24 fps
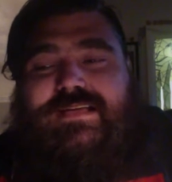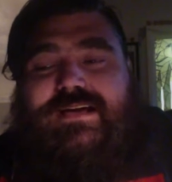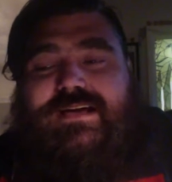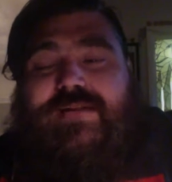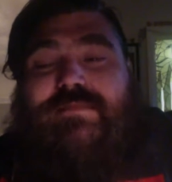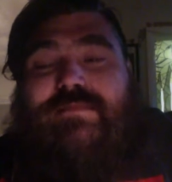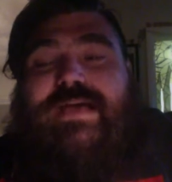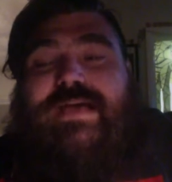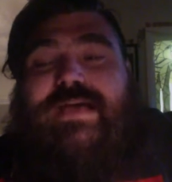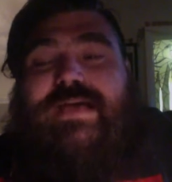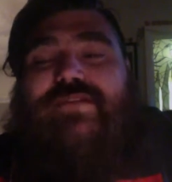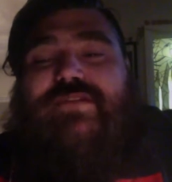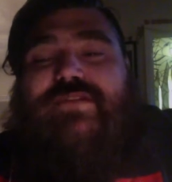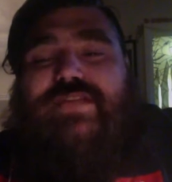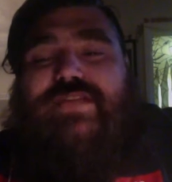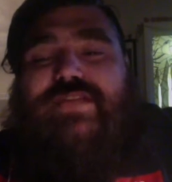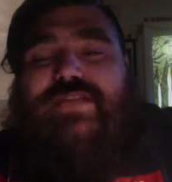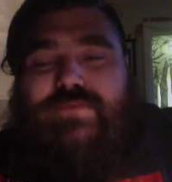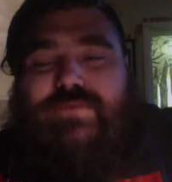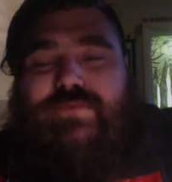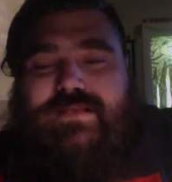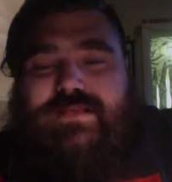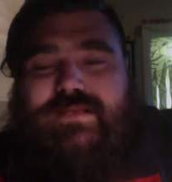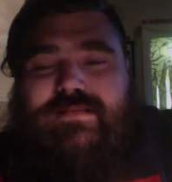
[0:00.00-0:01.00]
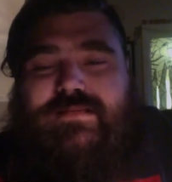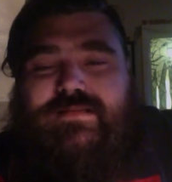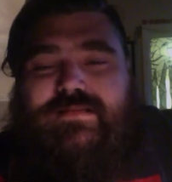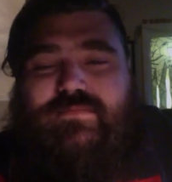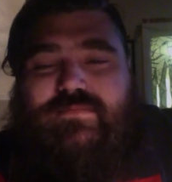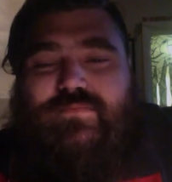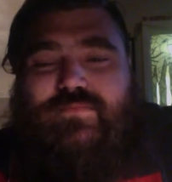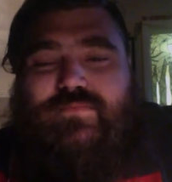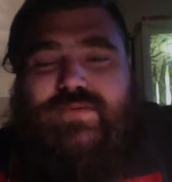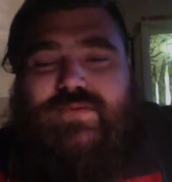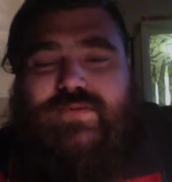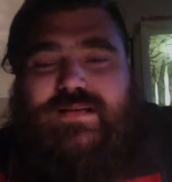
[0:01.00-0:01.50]
Heather Hewitt.
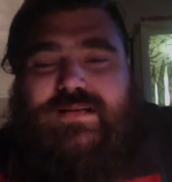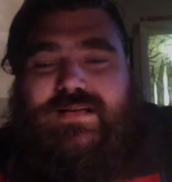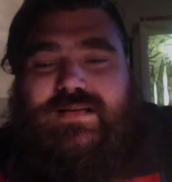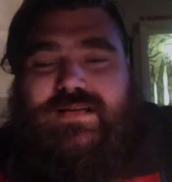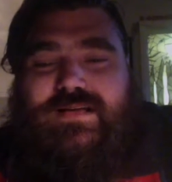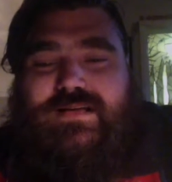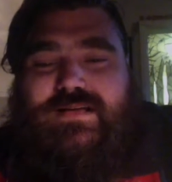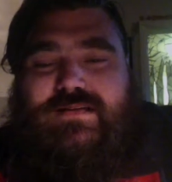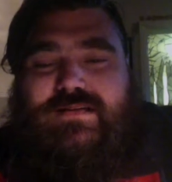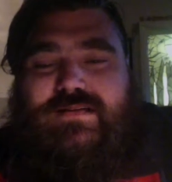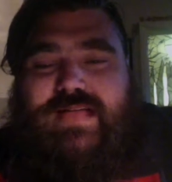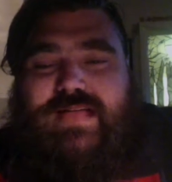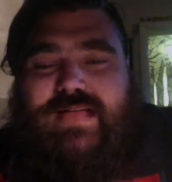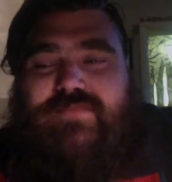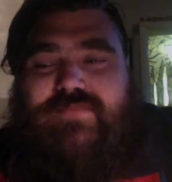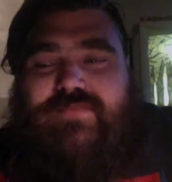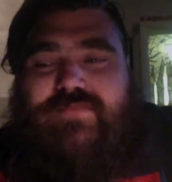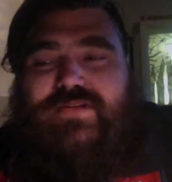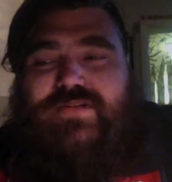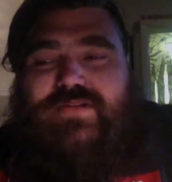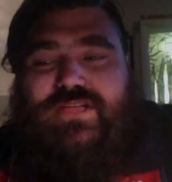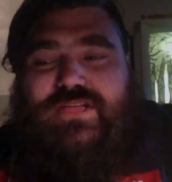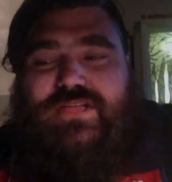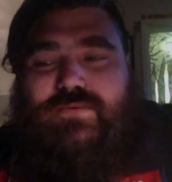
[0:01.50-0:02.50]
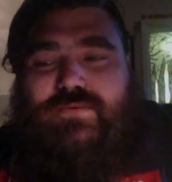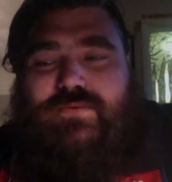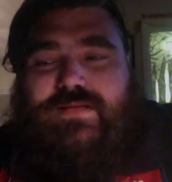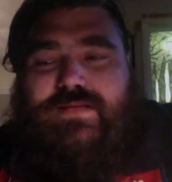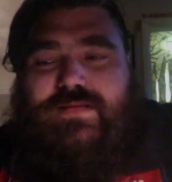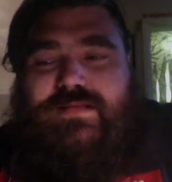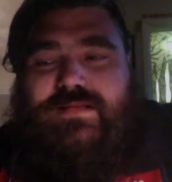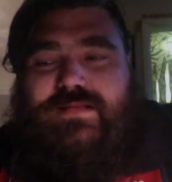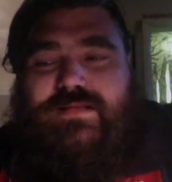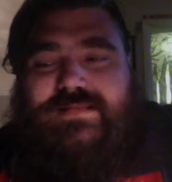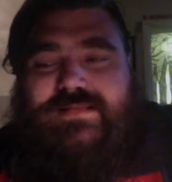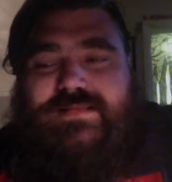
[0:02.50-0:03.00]
Heather
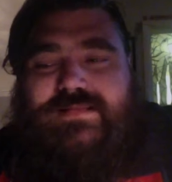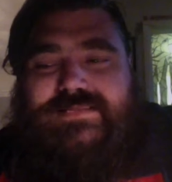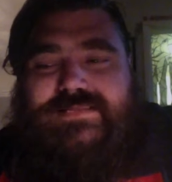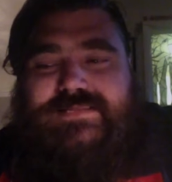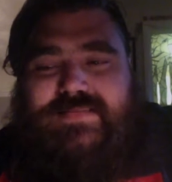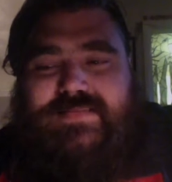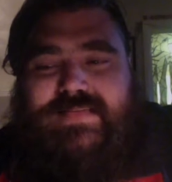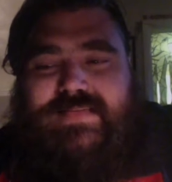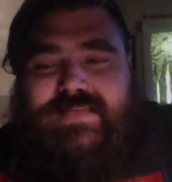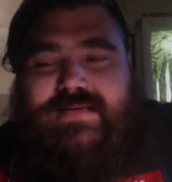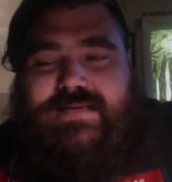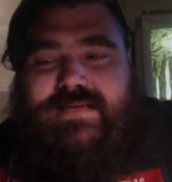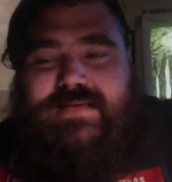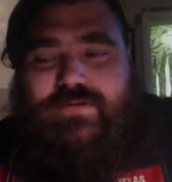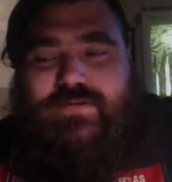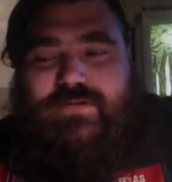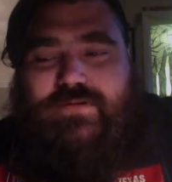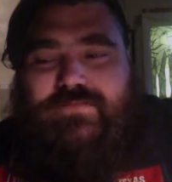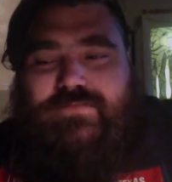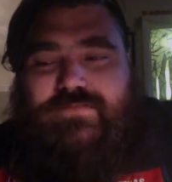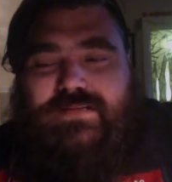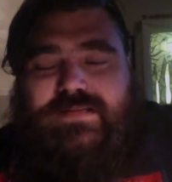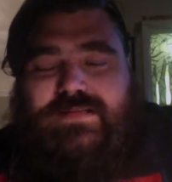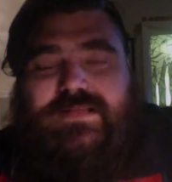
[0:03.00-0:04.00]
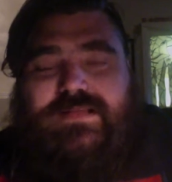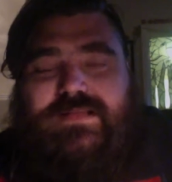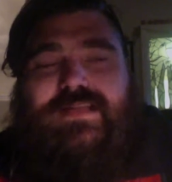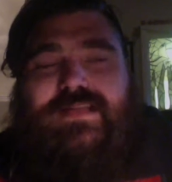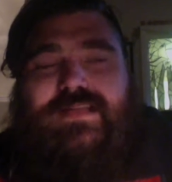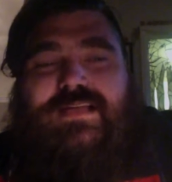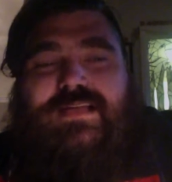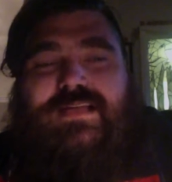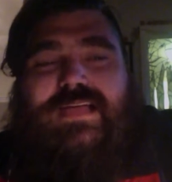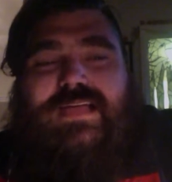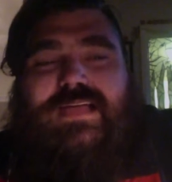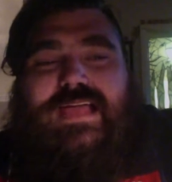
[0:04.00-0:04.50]
Hewitt is in that movie,
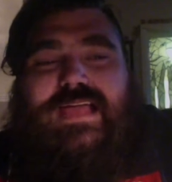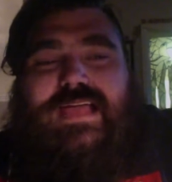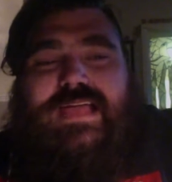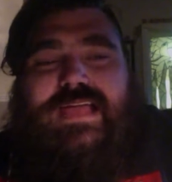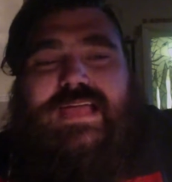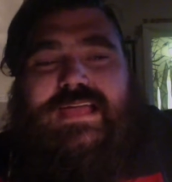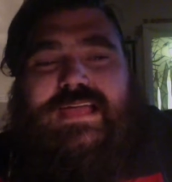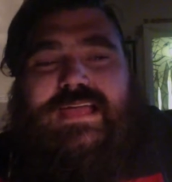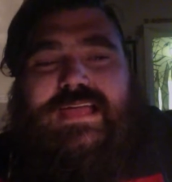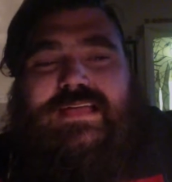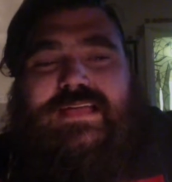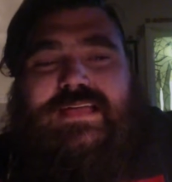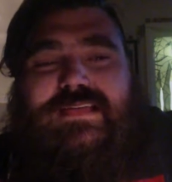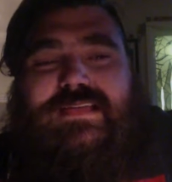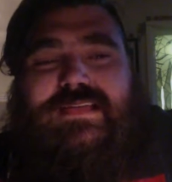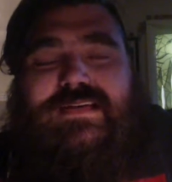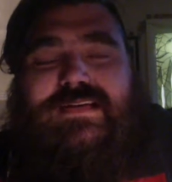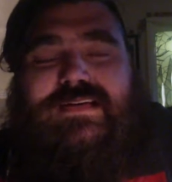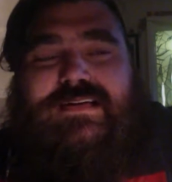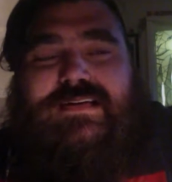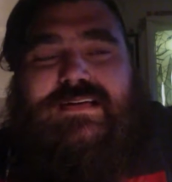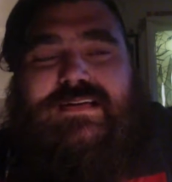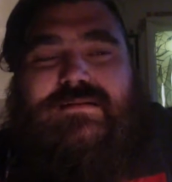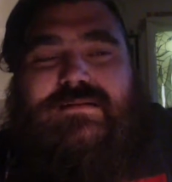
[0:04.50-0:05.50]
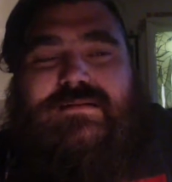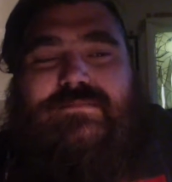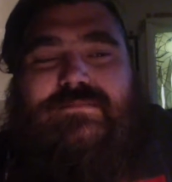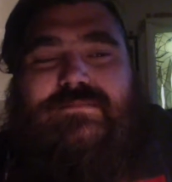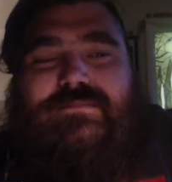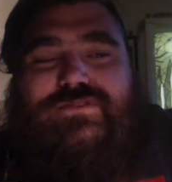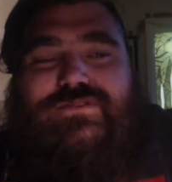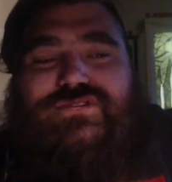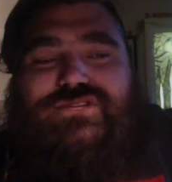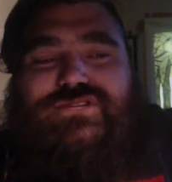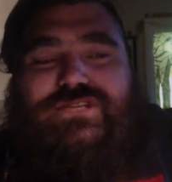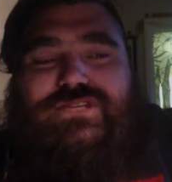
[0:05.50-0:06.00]
and
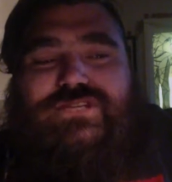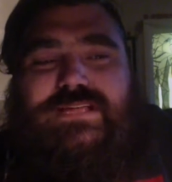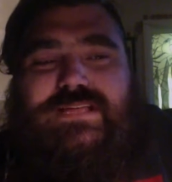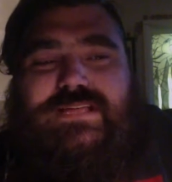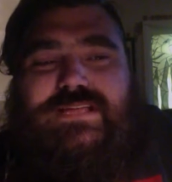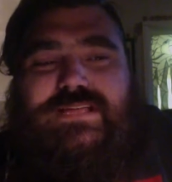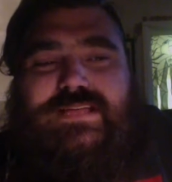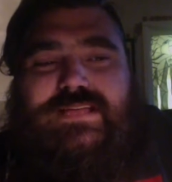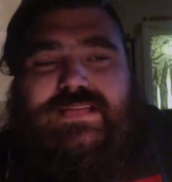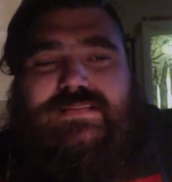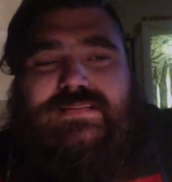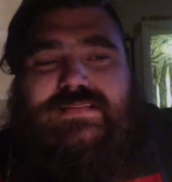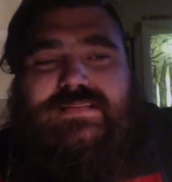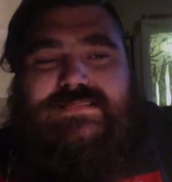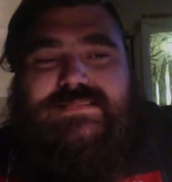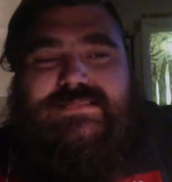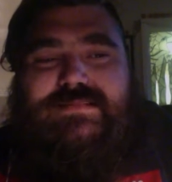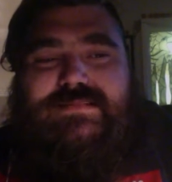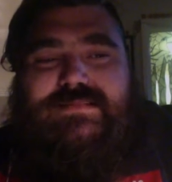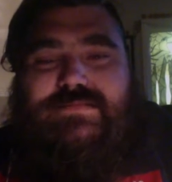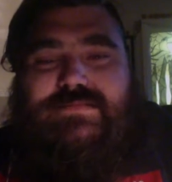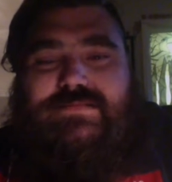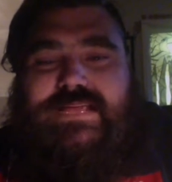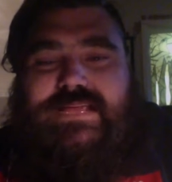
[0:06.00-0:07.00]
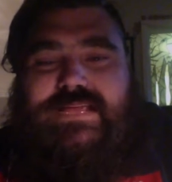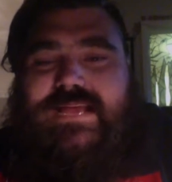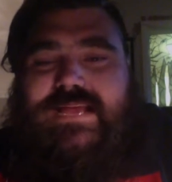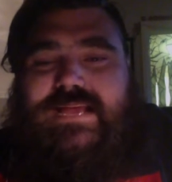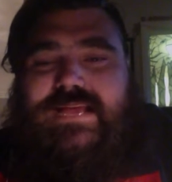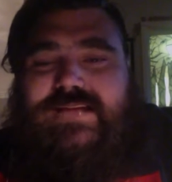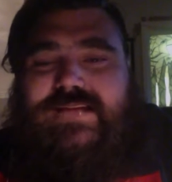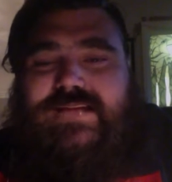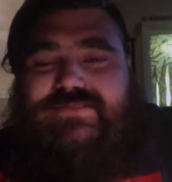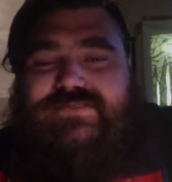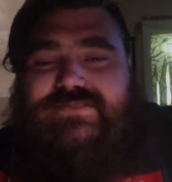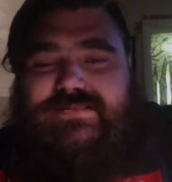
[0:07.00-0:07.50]
she is the lead
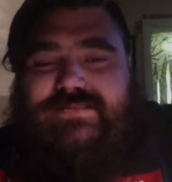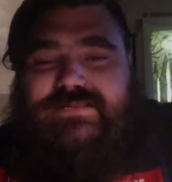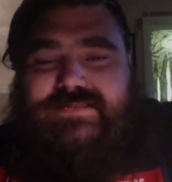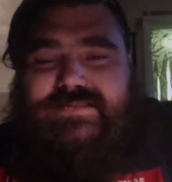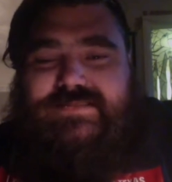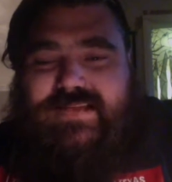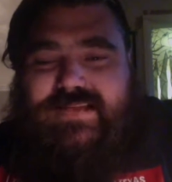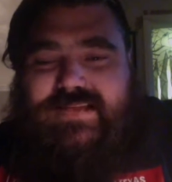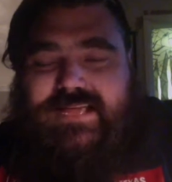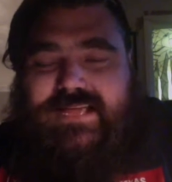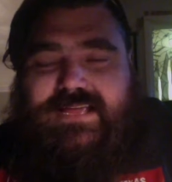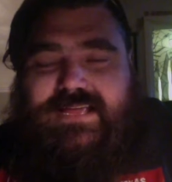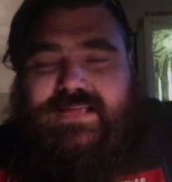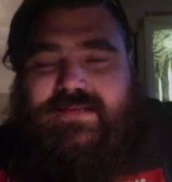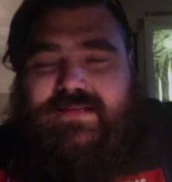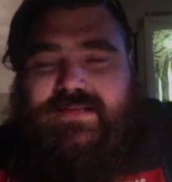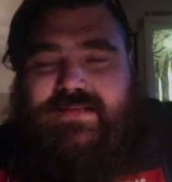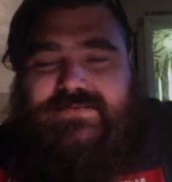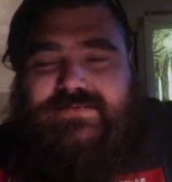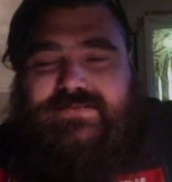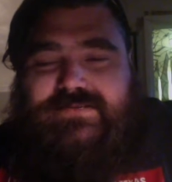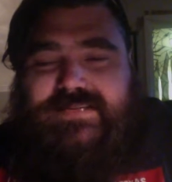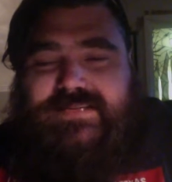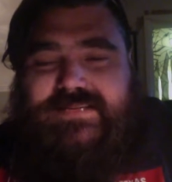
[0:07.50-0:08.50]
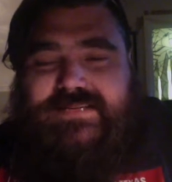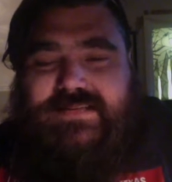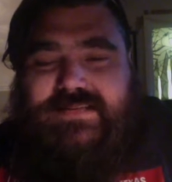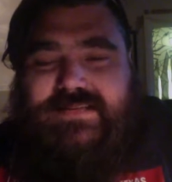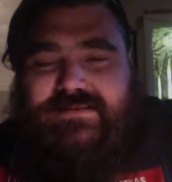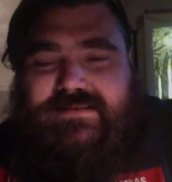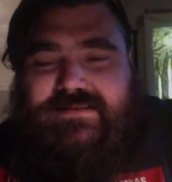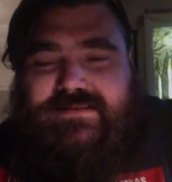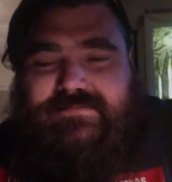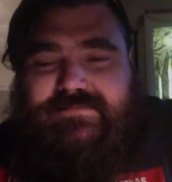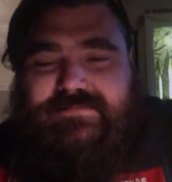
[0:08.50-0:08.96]
actress in I Eat Your Skin.